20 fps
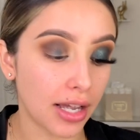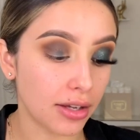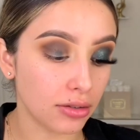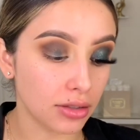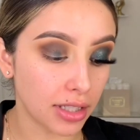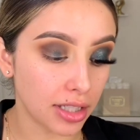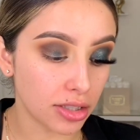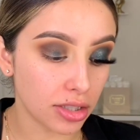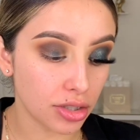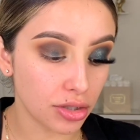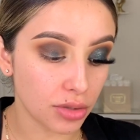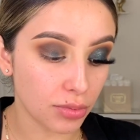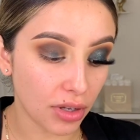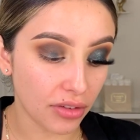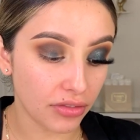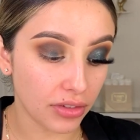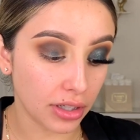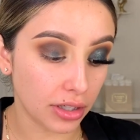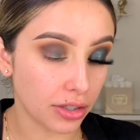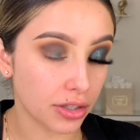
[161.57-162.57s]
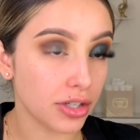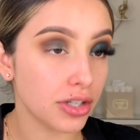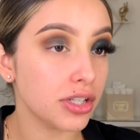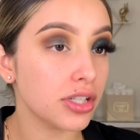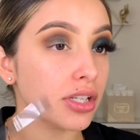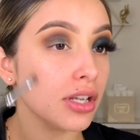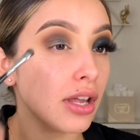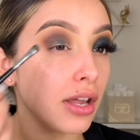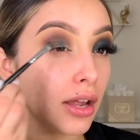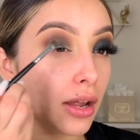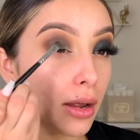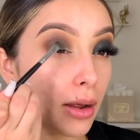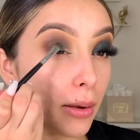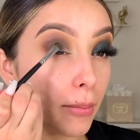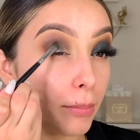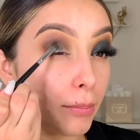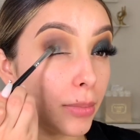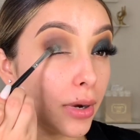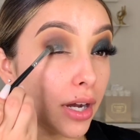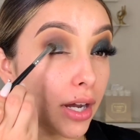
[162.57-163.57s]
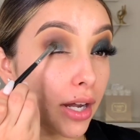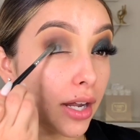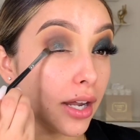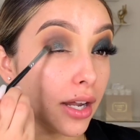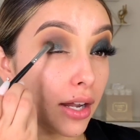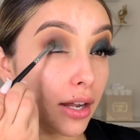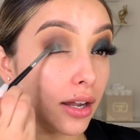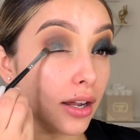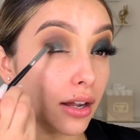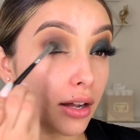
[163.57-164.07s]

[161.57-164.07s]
I don't like to use my fingers, but